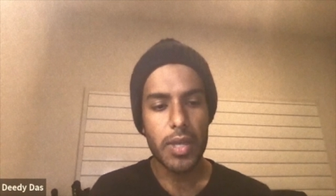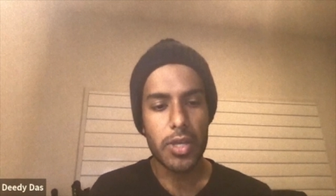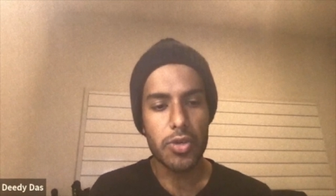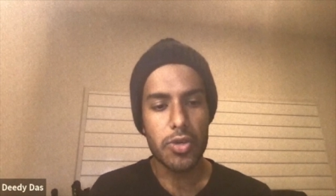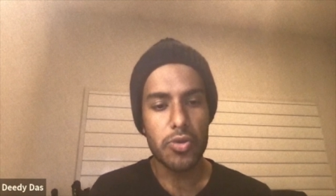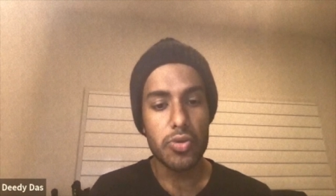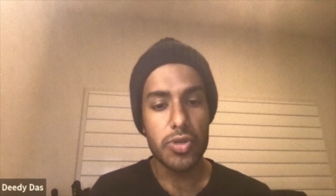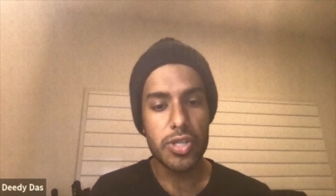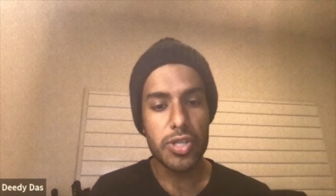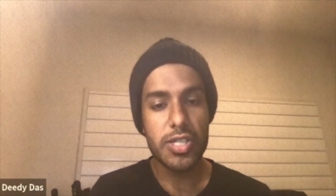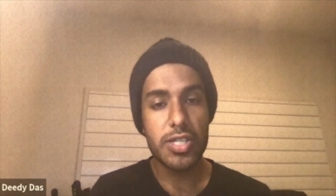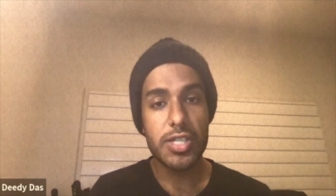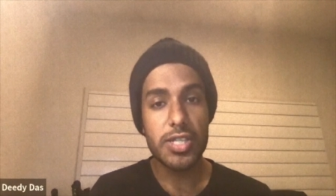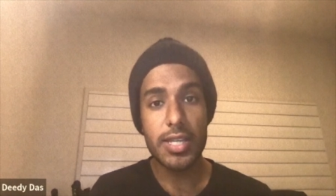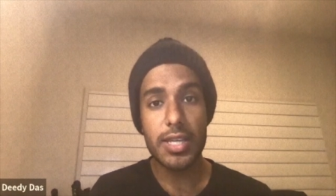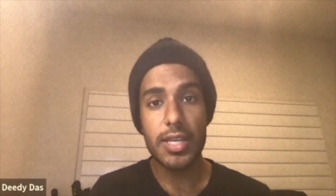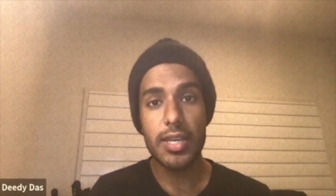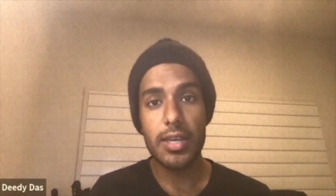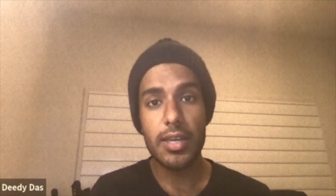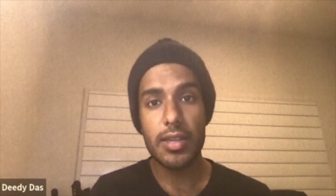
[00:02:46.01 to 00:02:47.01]
you
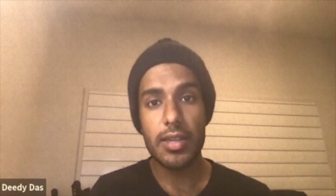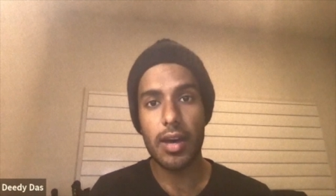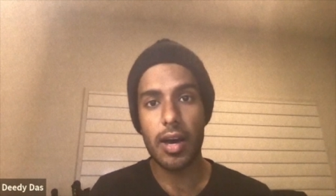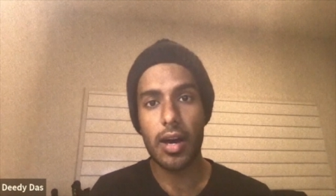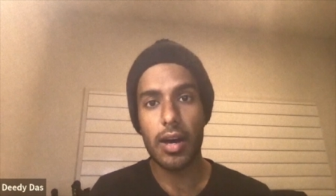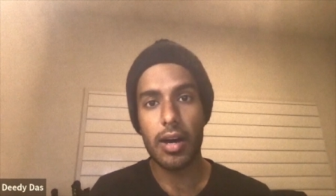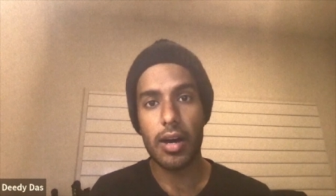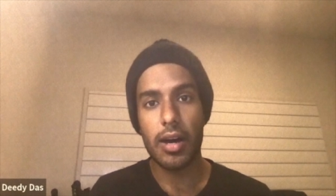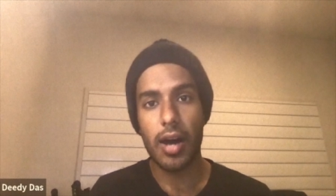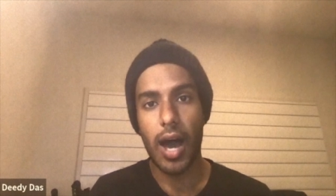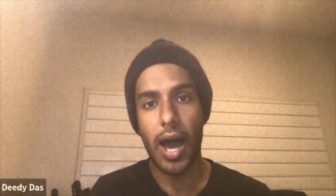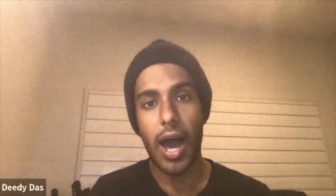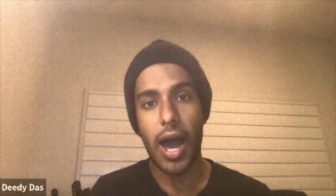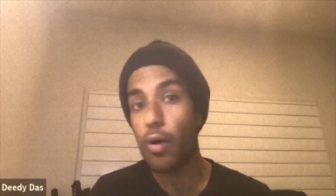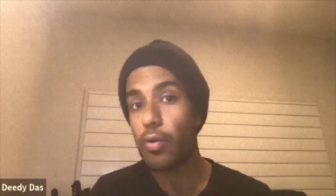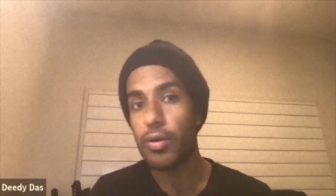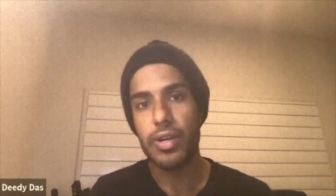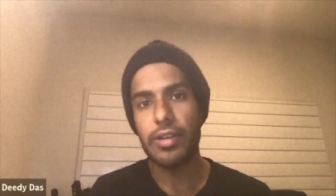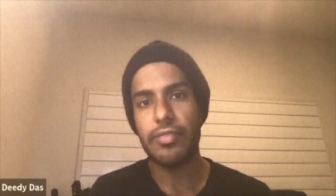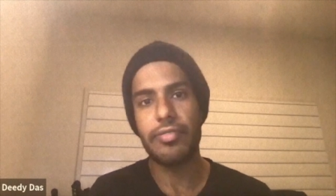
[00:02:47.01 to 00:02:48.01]
see uh,
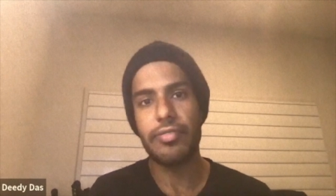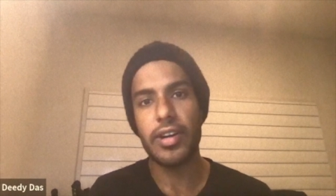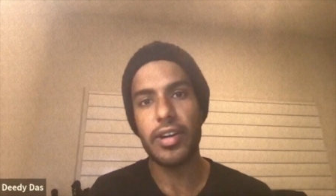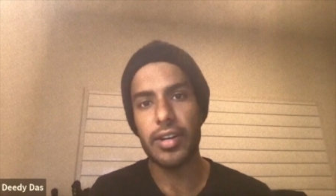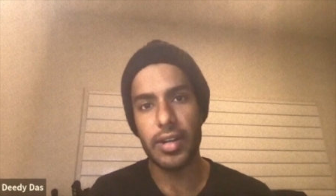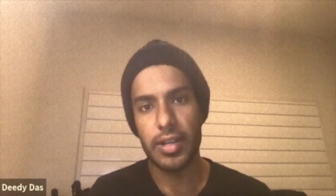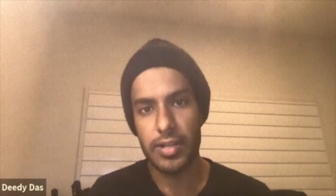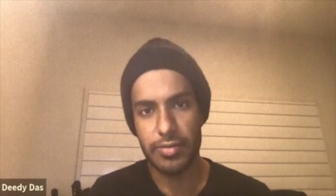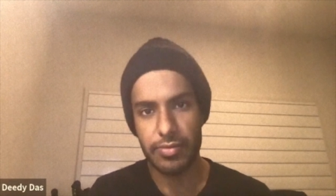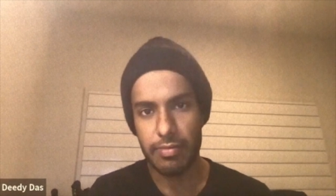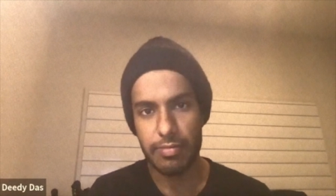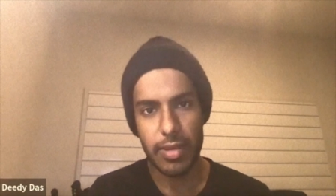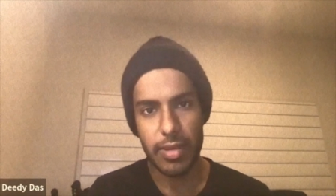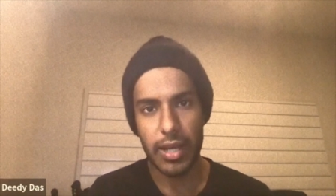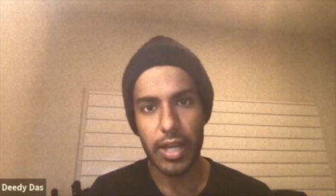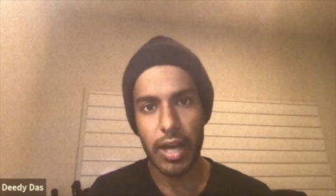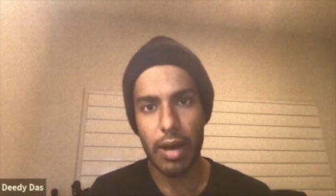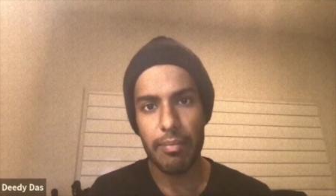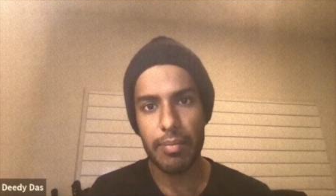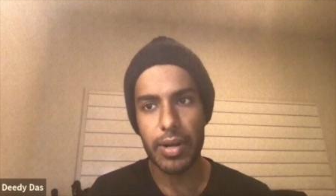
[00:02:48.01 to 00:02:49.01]
how different it is from big
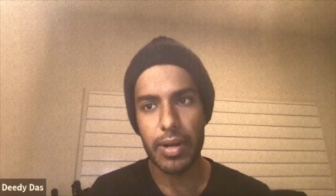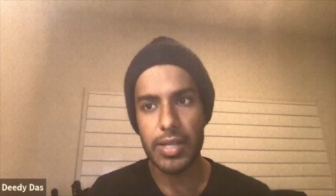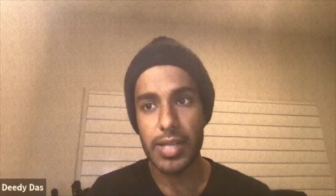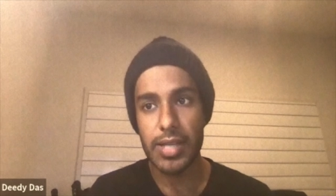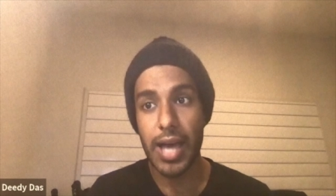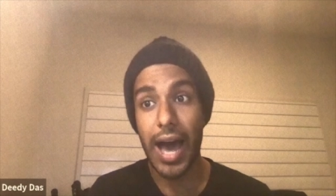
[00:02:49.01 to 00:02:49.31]
companies.